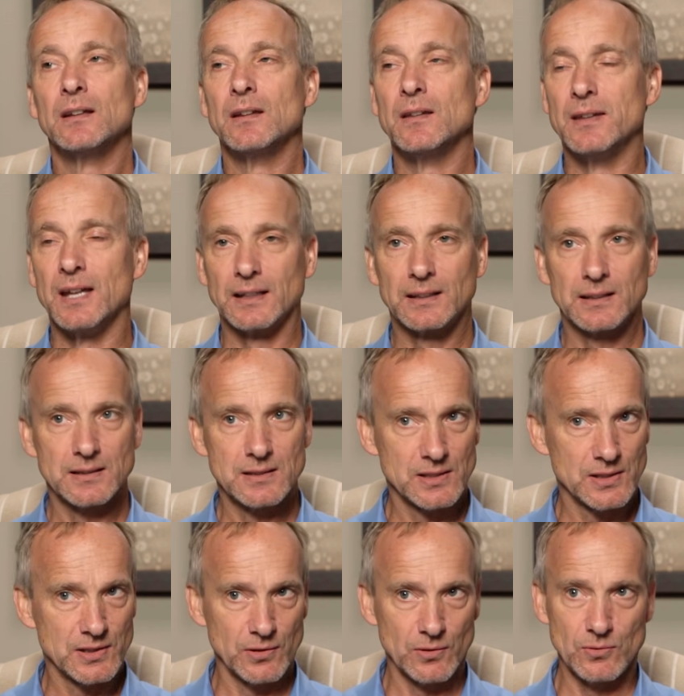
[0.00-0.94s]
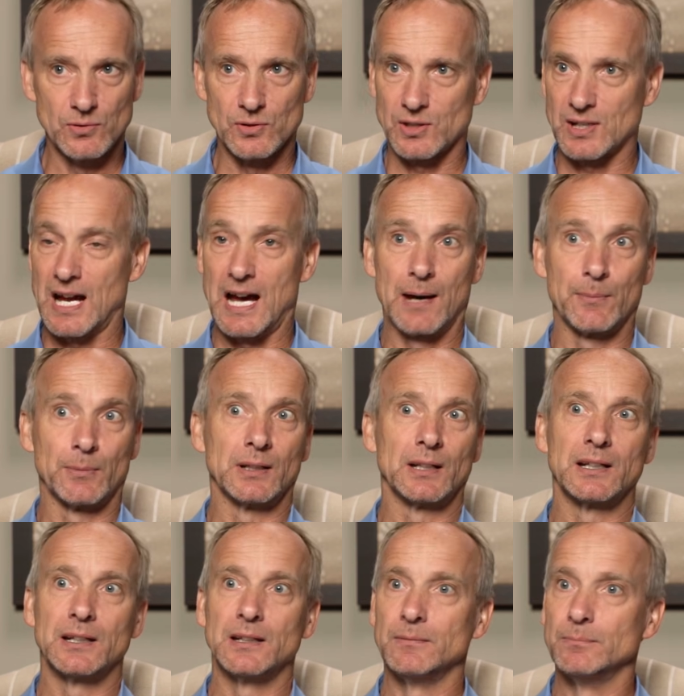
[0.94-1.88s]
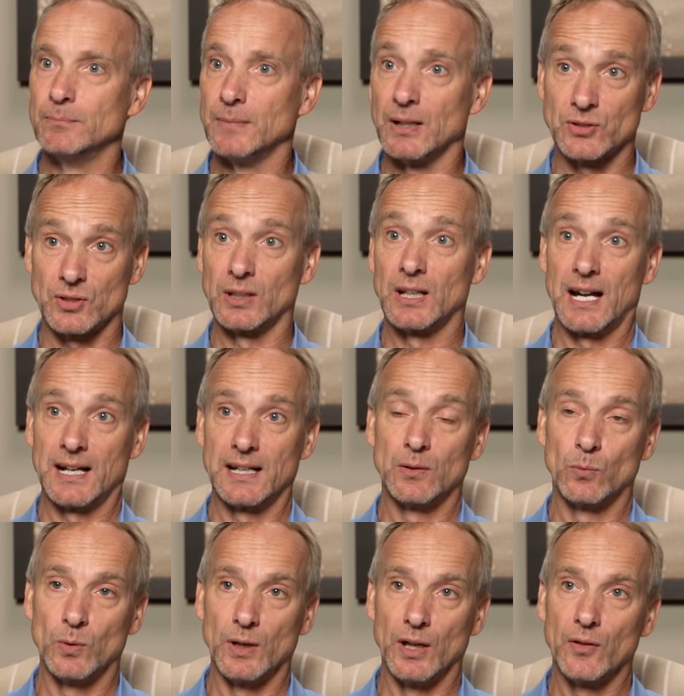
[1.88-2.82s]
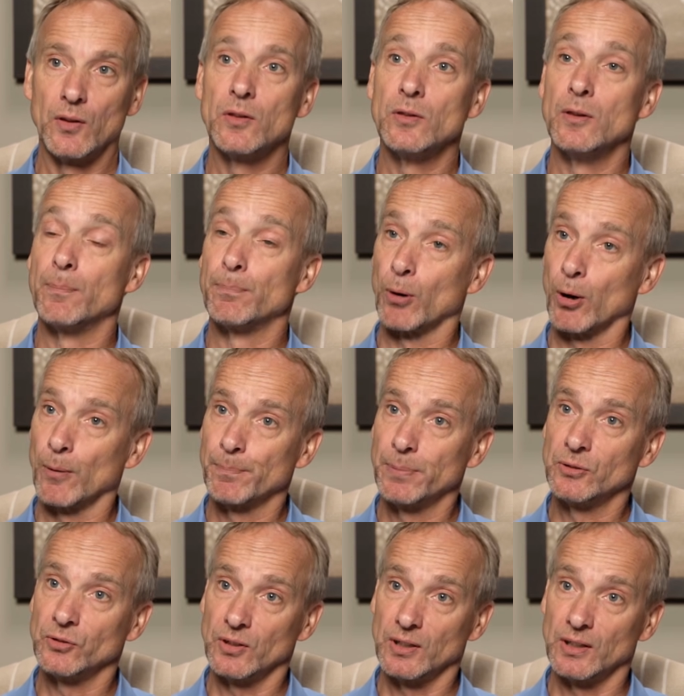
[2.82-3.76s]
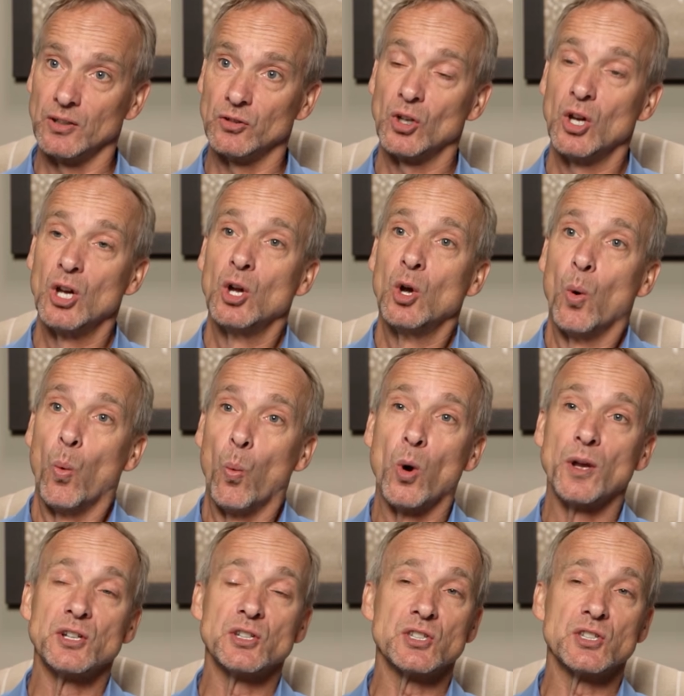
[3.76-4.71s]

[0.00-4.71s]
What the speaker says: that students commonly misalign it with. The purpose is what is